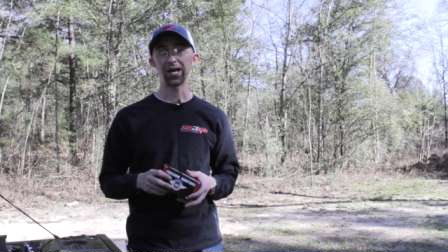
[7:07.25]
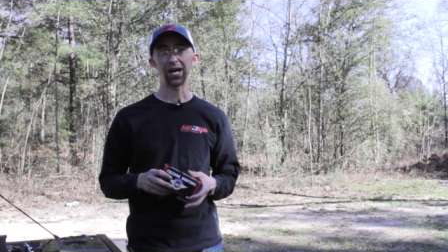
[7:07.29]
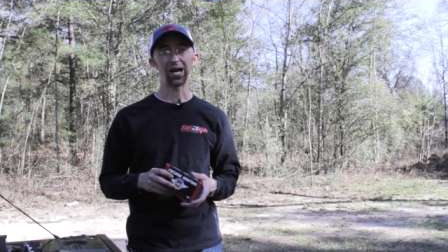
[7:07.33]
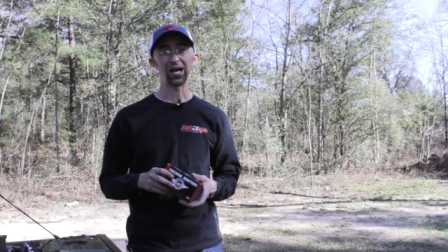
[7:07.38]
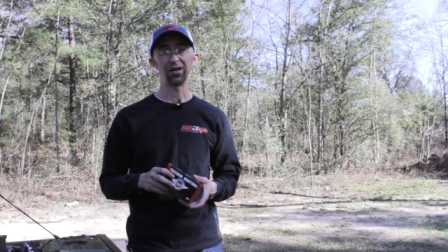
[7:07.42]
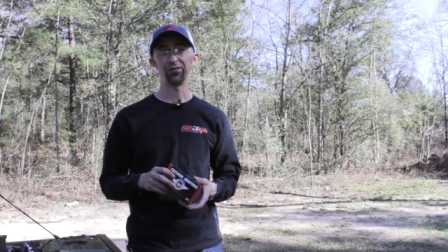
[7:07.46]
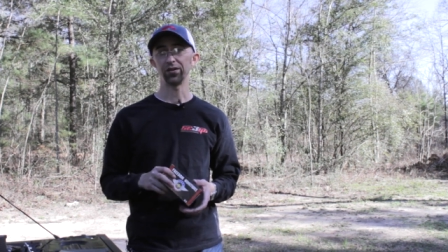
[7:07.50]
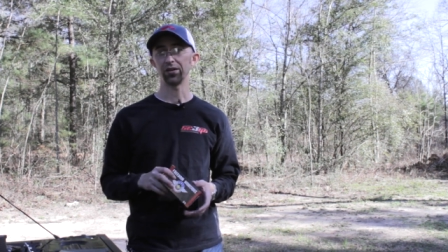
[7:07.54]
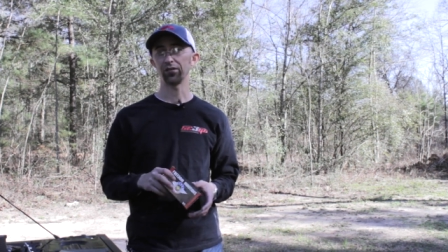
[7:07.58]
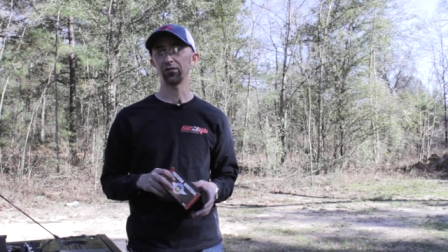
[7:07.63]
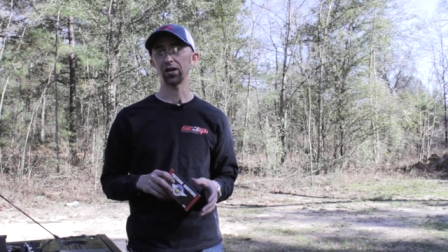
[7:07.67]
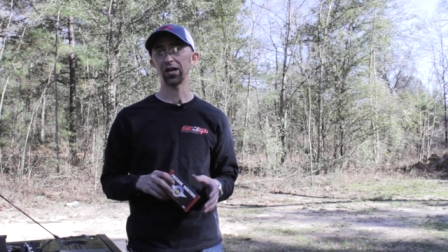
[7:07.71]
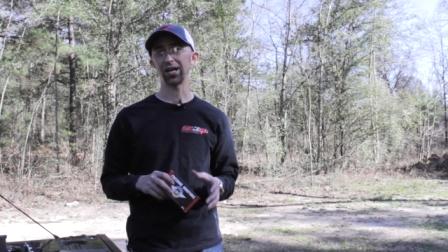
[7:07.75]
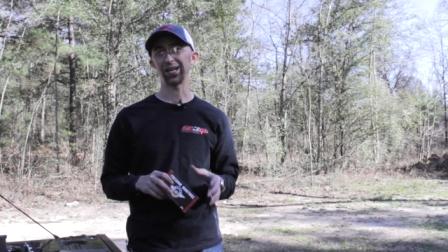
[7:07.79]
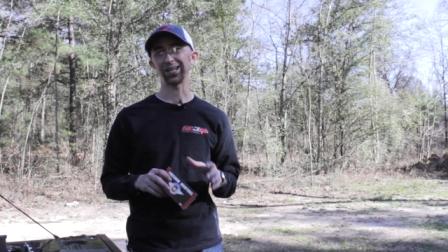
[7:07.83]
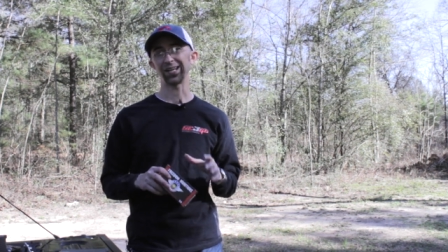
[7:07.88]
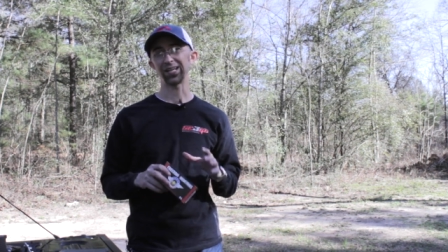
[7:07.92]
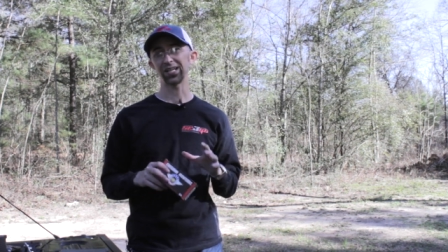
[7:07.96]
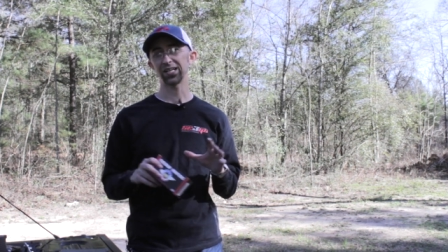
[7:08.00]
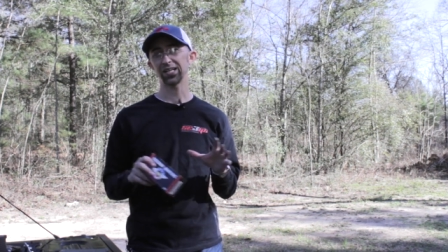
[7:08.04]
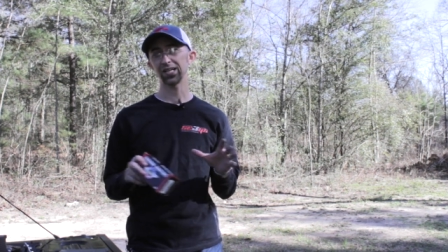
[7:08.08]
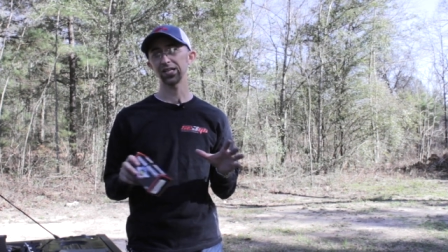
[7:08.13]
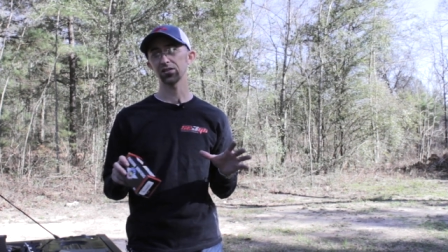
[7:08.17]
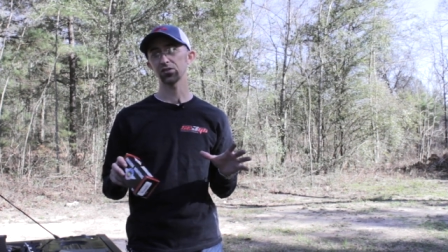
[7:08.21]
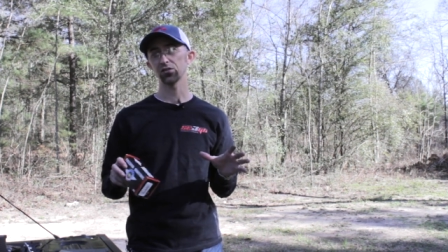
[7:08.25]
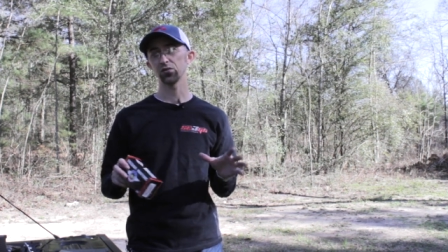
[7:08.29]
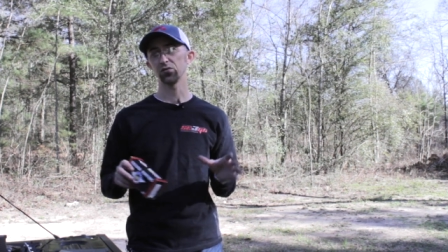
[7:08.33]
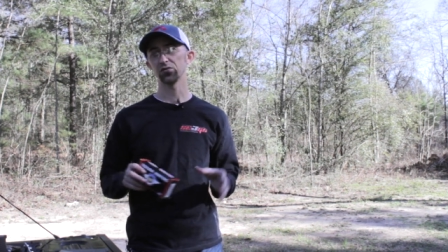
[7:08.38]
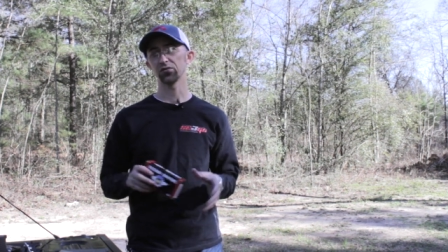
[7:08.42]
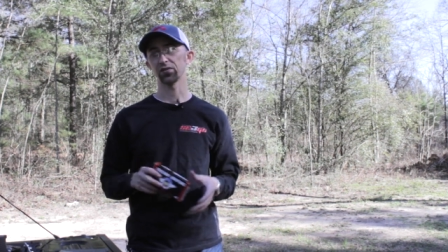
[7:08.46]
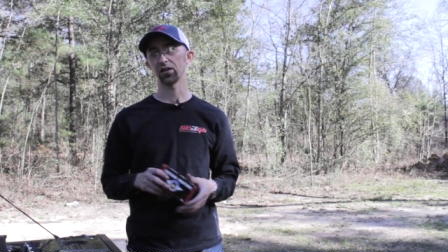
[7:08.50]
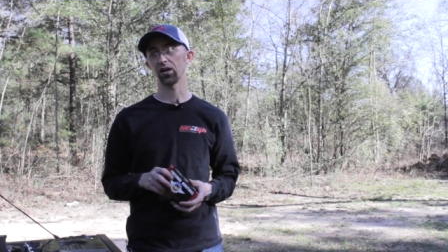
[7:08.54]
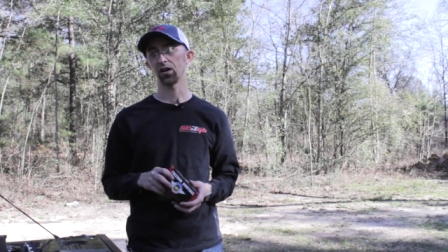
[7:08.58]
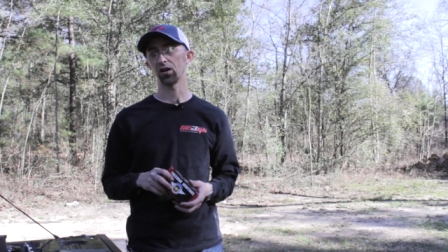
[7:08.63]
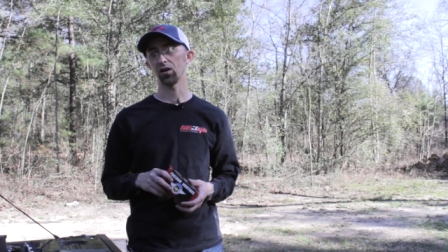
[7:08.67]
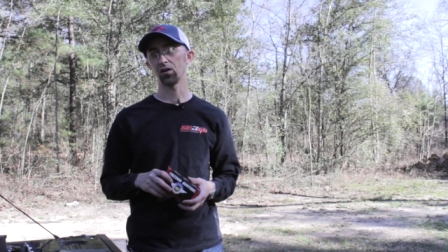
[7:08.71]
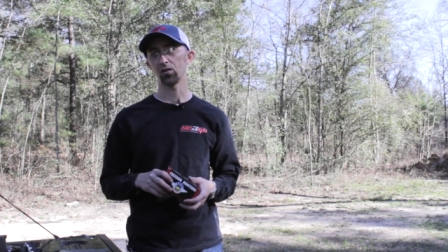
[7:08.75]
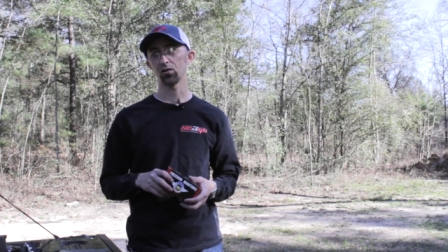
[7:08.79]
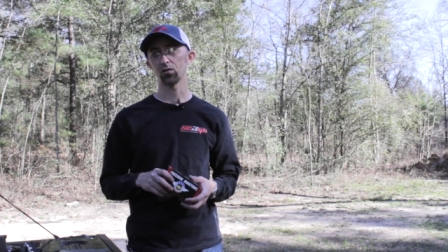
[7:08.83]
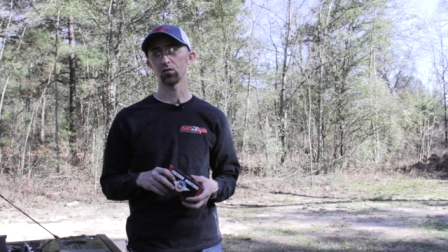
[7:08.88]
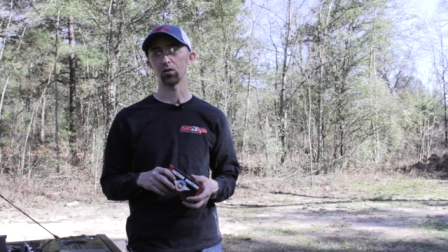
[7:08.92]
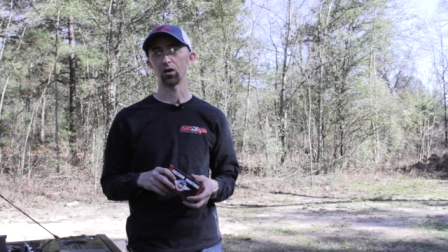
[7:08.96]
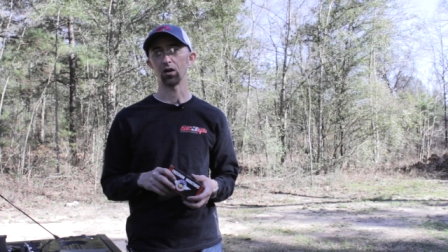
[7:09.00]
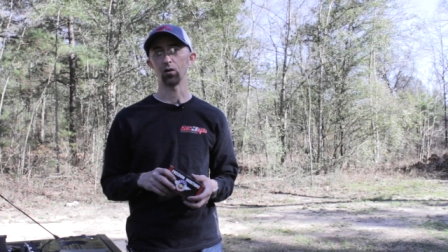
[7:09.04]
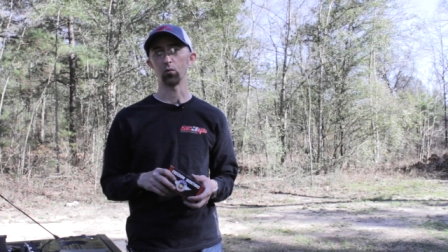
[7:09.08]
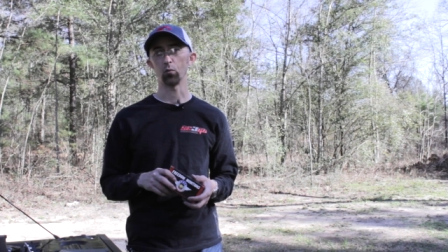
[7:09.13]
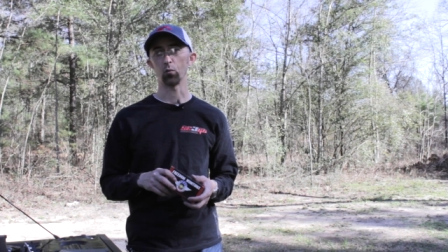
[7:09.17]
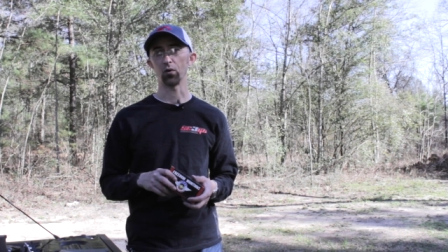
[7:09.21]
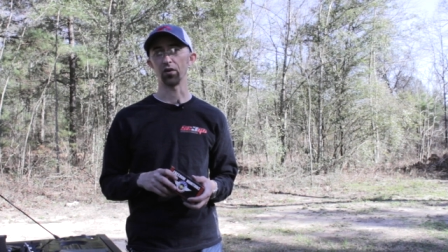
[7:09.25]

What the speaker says: I've never had any issues at all